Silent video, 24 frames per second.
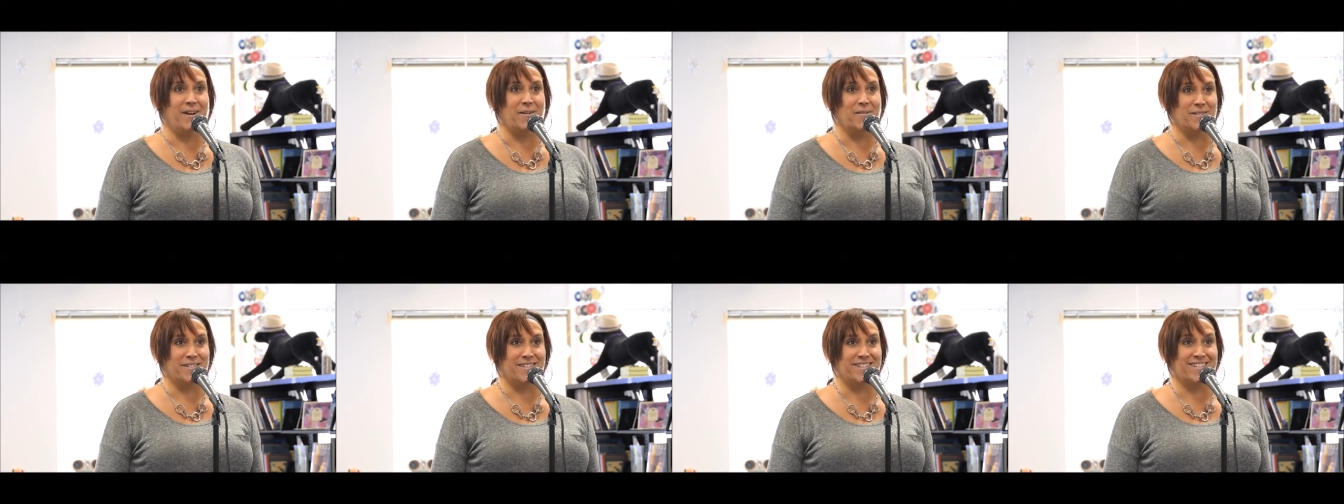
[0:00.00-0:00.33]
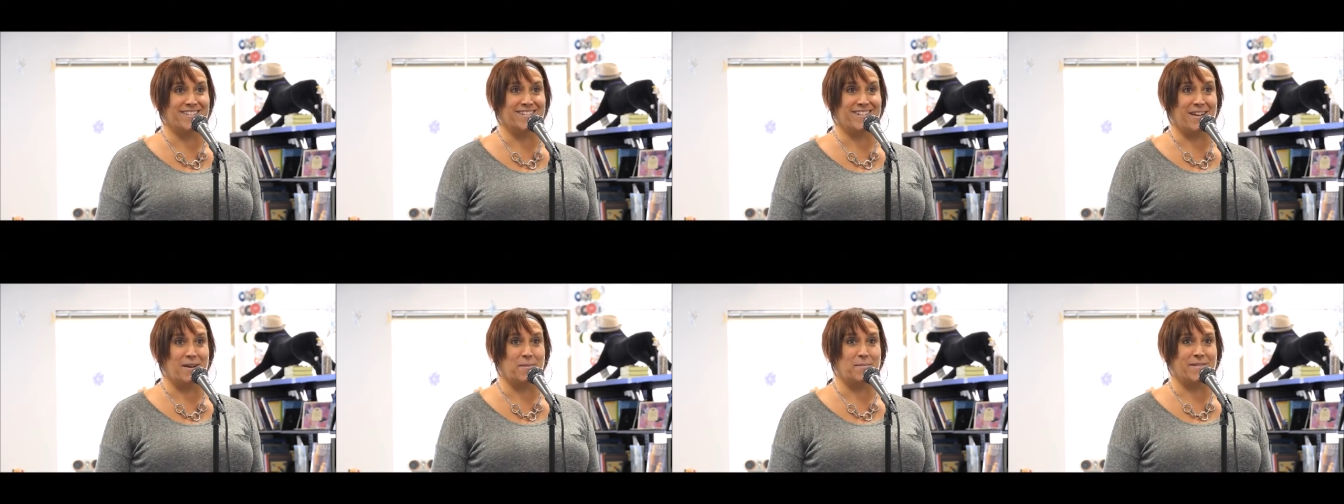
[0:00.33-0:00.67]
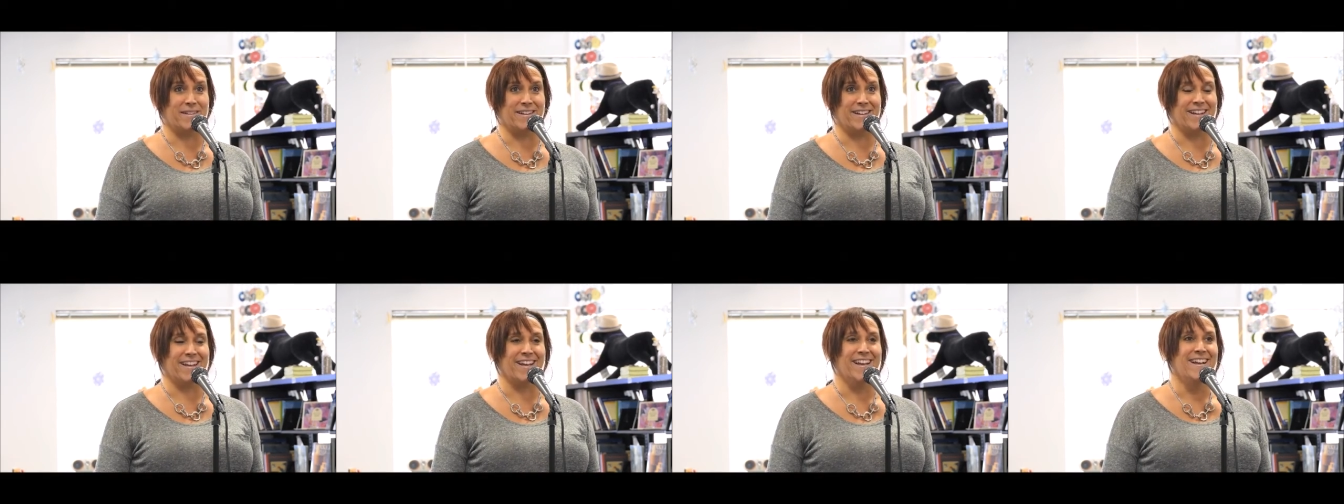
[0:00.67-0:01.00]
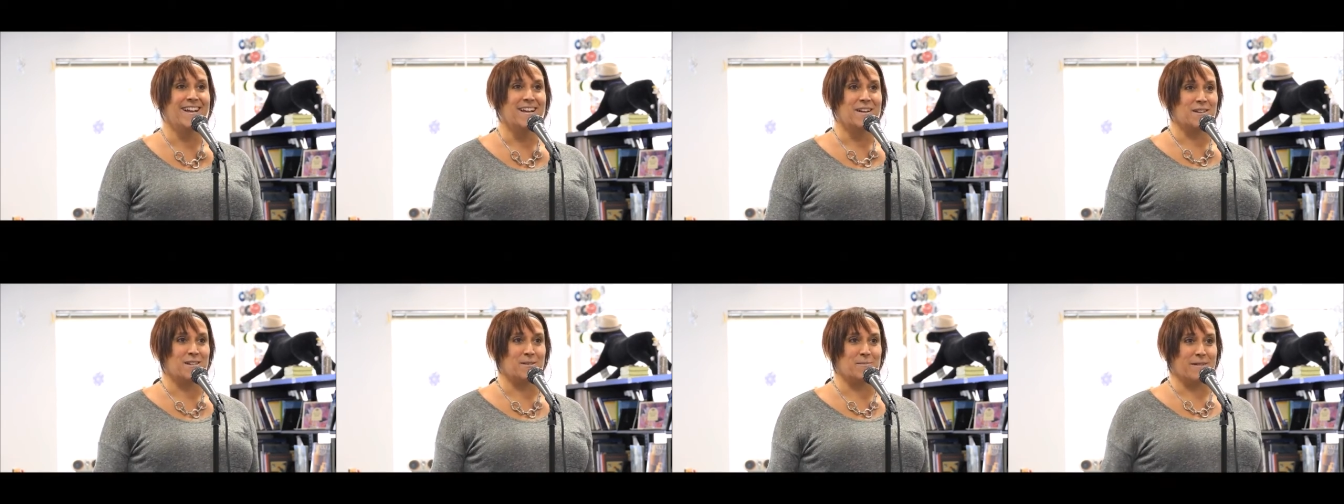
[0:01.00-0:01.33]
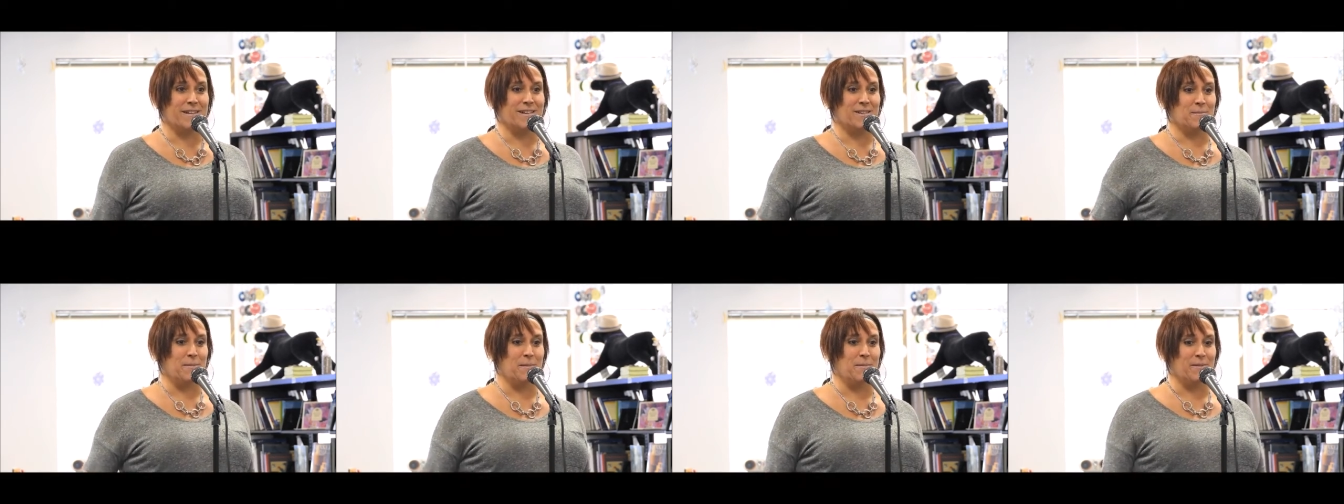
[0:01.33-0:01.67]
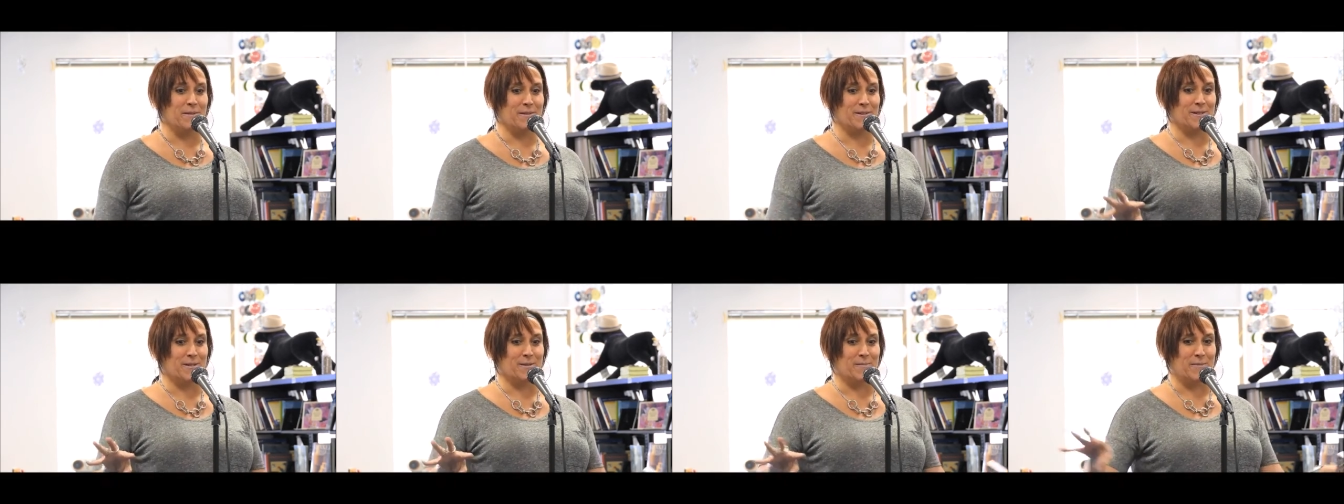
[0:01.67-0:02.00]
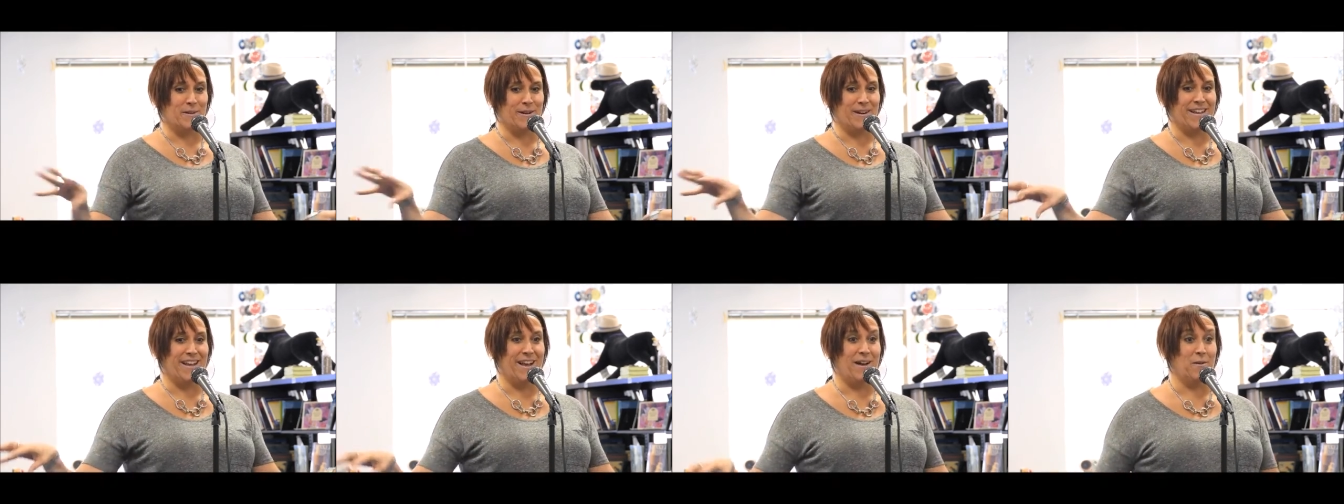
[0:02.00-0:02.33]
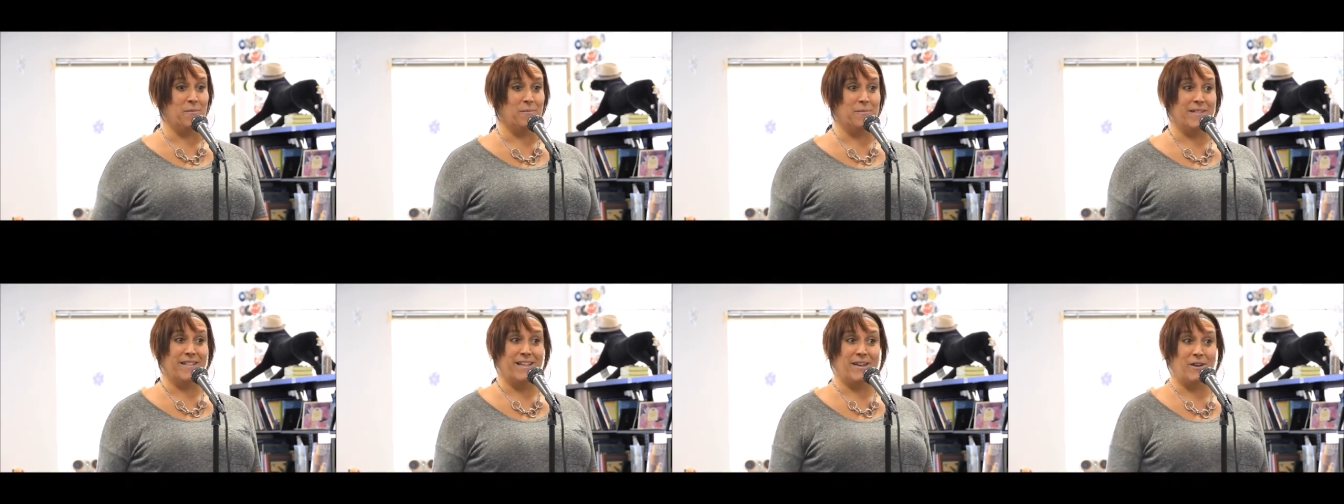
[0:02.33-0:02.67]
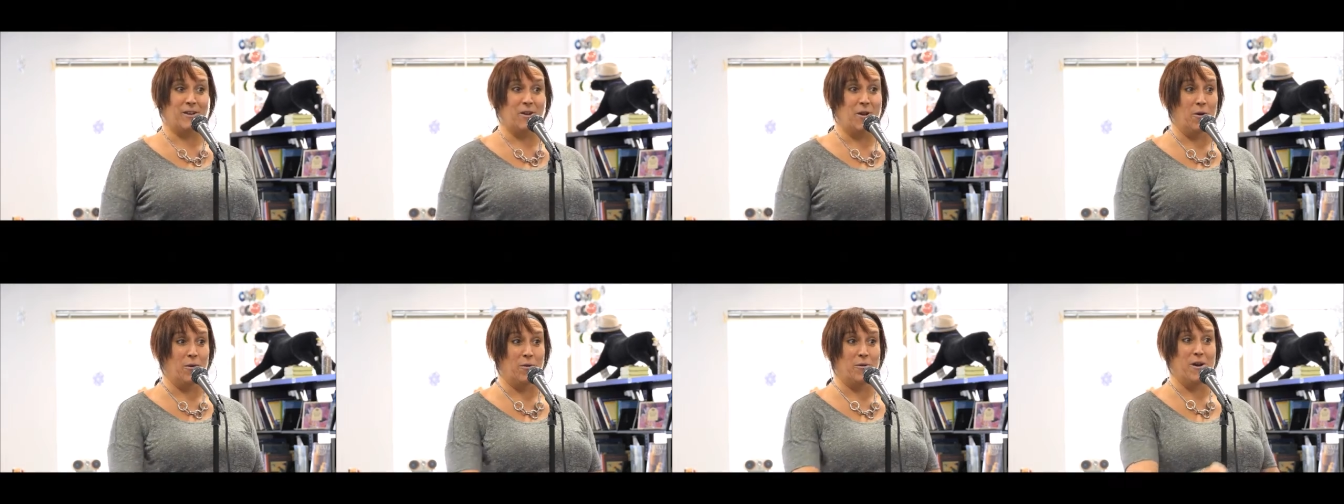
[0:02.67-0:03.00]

How yeah. is this happening? It's because people are spreading out and be like, no,